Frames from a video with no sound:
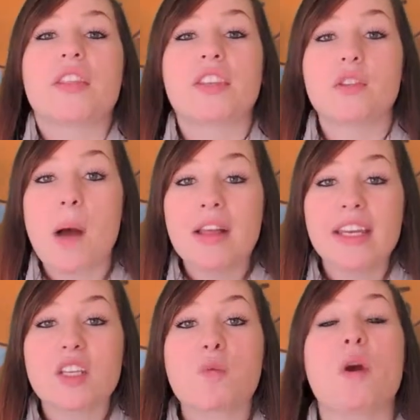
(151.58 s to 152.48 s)
The small
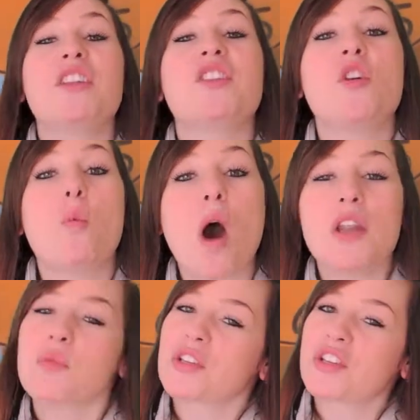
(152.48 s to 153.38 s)
hand is pointing to the
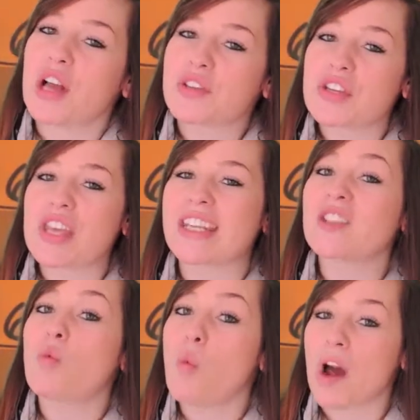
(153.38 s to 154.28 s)
1, which tells us that
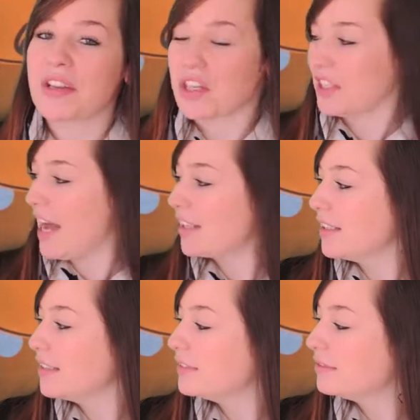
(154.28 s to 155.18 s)
it's 1
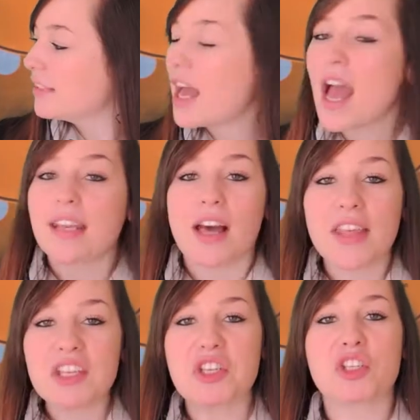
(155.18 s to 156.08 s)
o'clock. Now
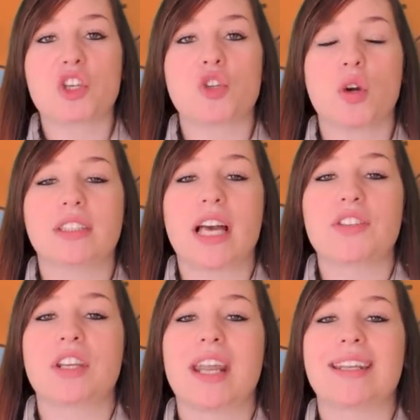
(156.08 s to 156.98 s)
that's just a short
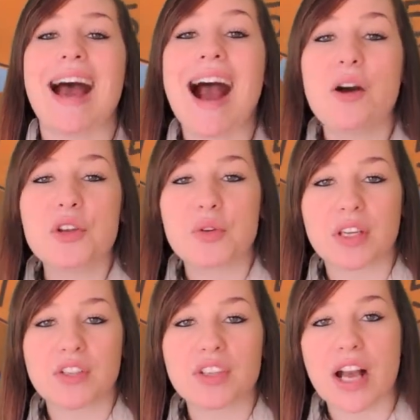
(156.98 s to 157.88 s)
lesson on how you
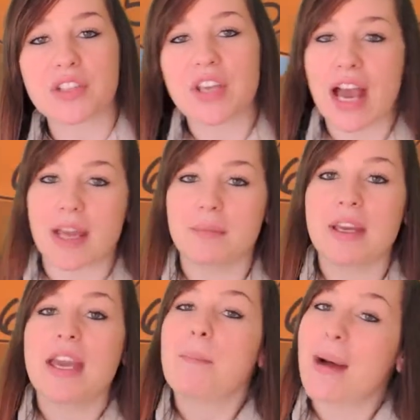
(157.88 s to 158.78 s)
can tell time
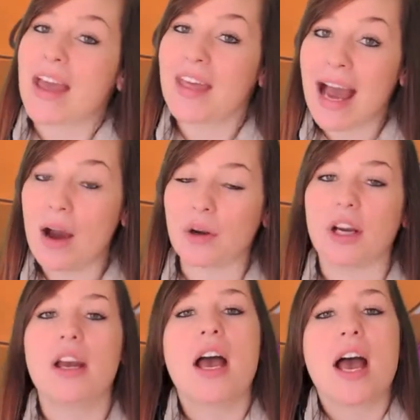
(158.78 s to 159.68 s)
by the
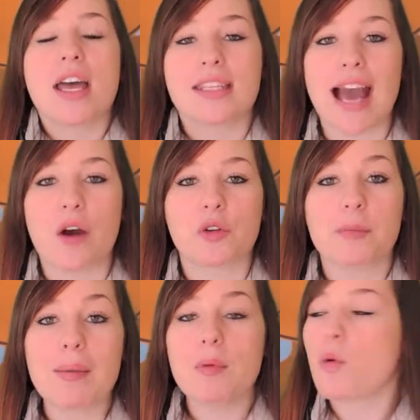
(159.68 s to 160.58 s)
hour. Now,
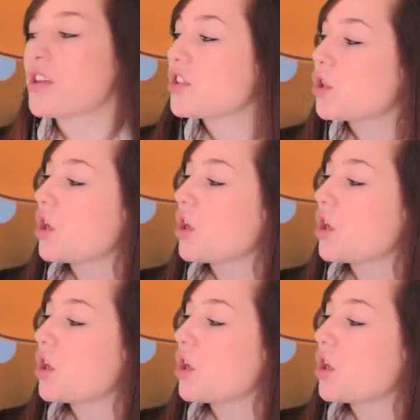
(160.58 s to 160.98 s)
remember boys and